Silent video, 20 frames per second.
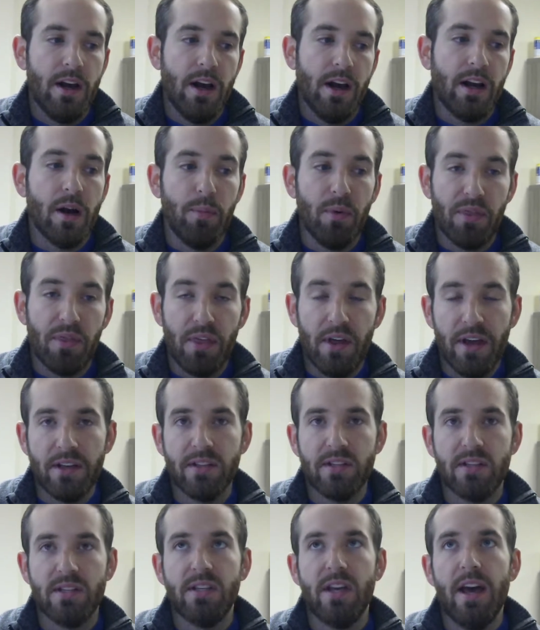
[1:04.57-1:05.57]
A couple
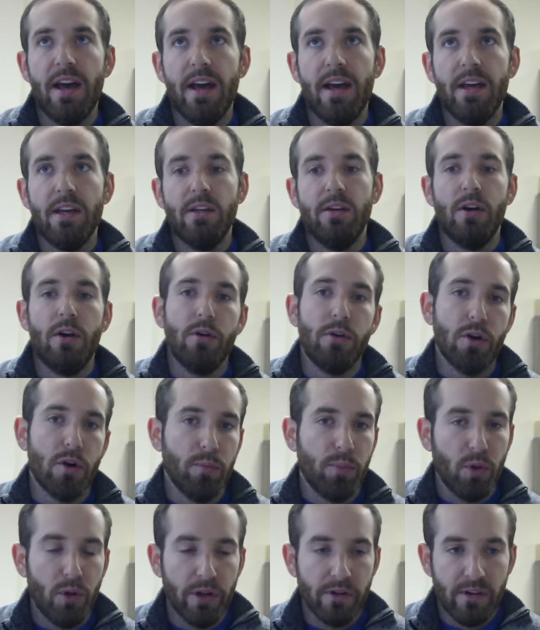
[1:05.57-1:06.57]
things say, your
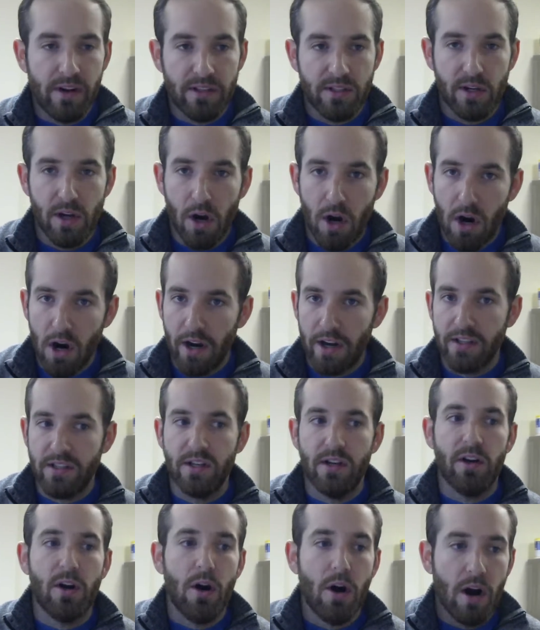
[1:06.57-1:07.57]
employee rents a car, gets
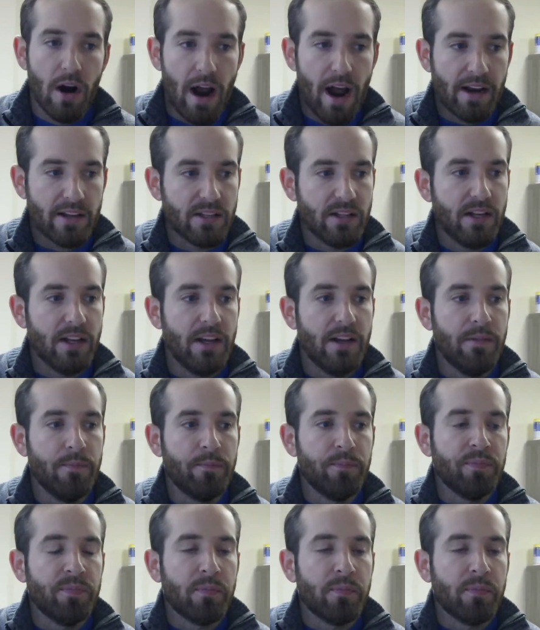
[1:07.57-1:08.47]
in a car accident,